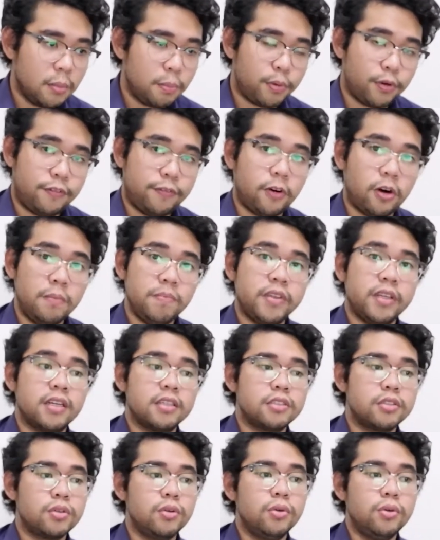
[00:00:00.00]
performed
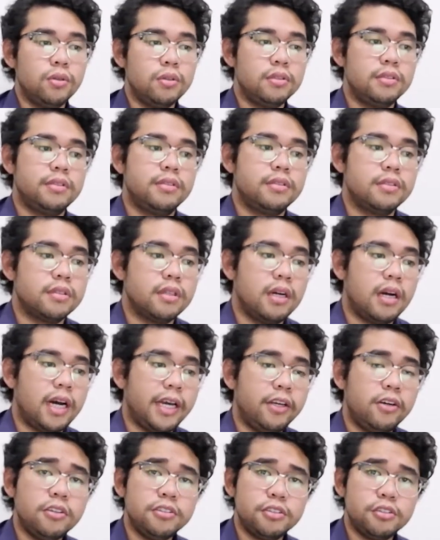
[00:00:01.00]
in schools.
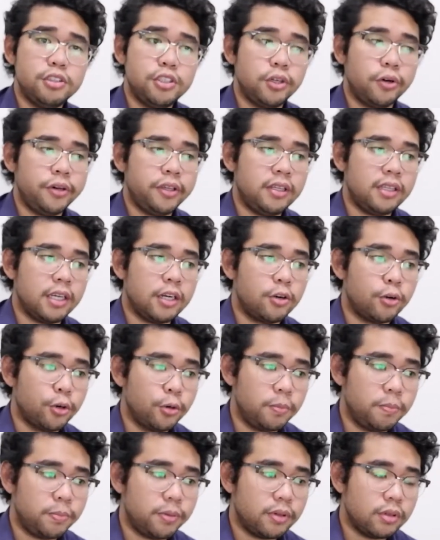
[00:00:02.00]
I also joined a
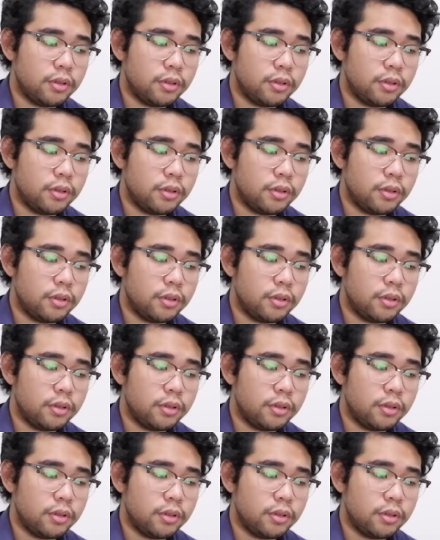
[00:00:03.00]
group